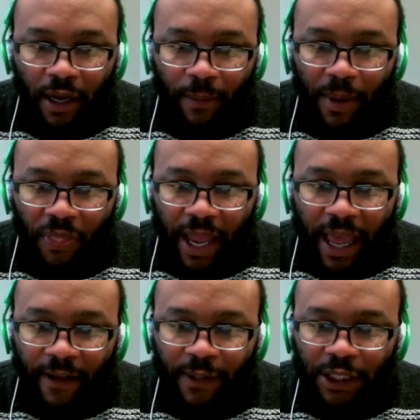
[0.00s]
Mm-hmm. But they
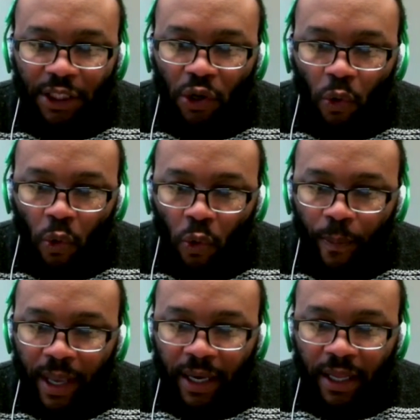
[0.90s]
have so
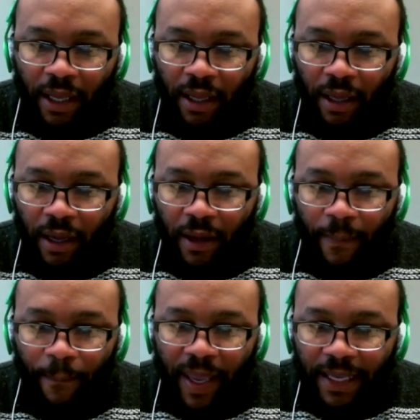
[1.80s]
many
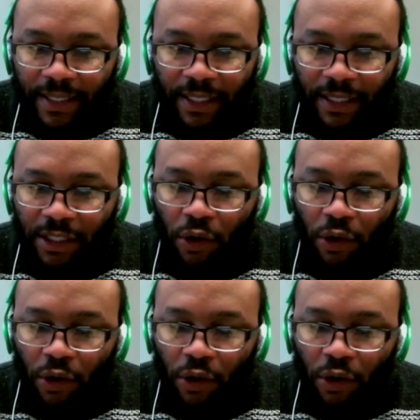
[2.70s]
pieces,